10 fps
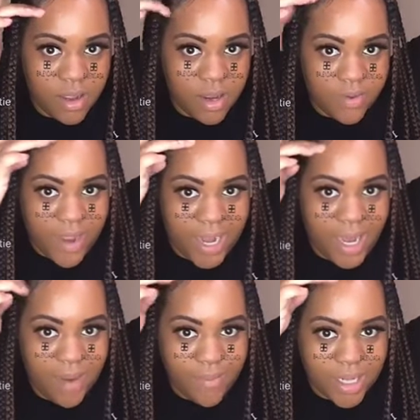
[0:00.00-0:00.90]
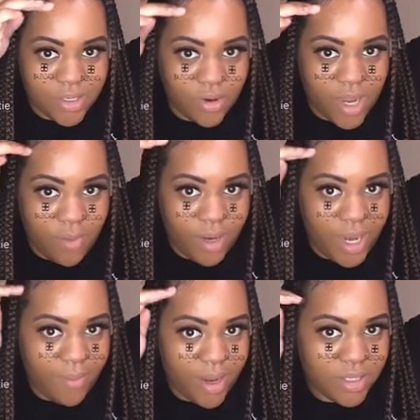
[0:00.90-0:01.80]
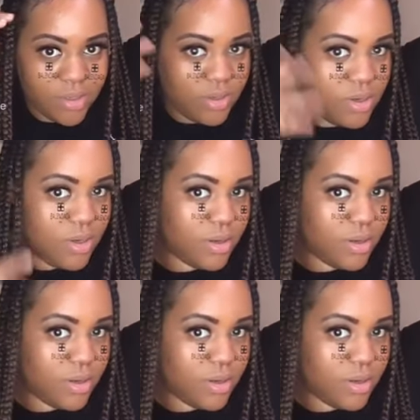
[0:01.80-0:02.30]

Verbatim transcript: If y'all didn't hear my song, y'all want to hear my song?